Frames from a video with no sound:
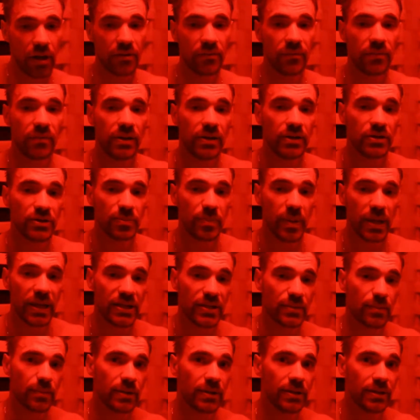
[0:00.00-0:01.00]
unfinished
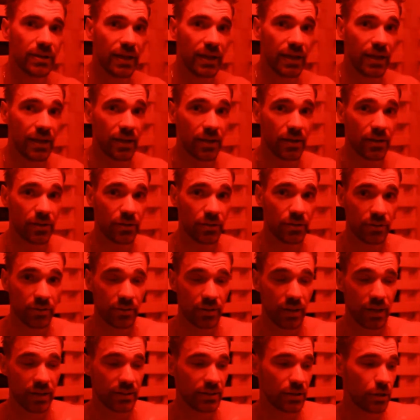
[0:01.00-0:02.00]
basement, and
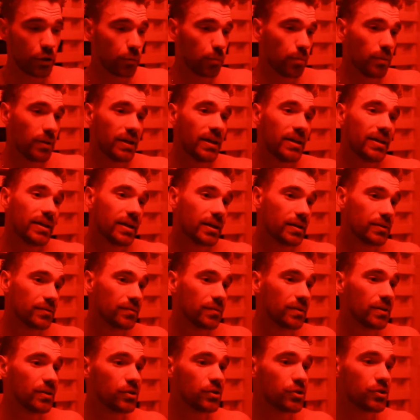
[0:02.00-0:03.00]
let's say you're planning on
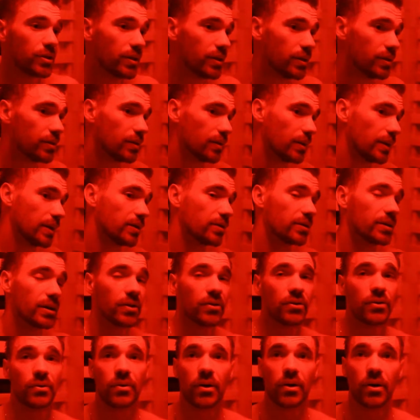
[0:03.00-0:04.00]
finishing it later
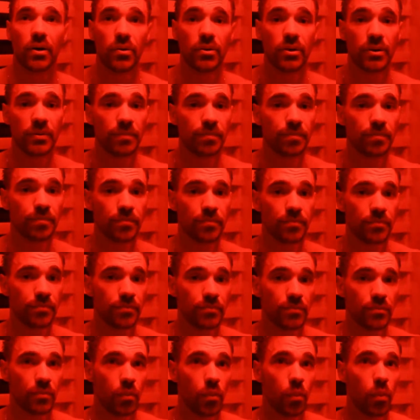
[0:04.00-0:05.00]
down the road,
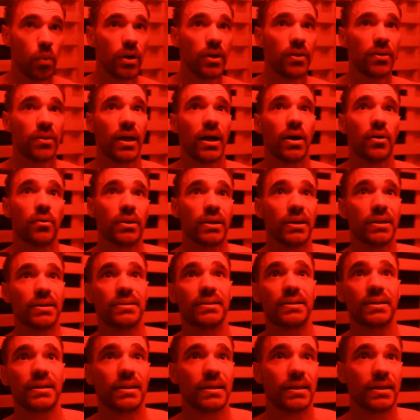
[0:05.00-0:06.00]
with how
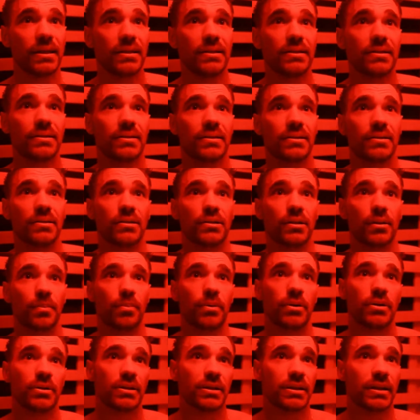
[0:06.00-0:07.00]
easy it is to
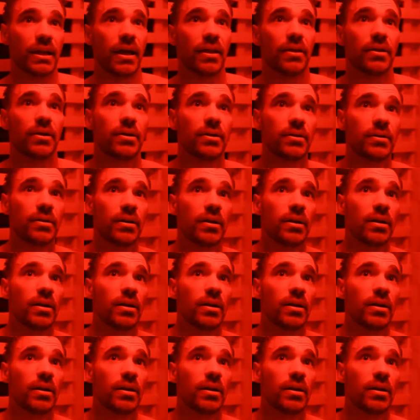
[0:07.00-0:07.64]
put together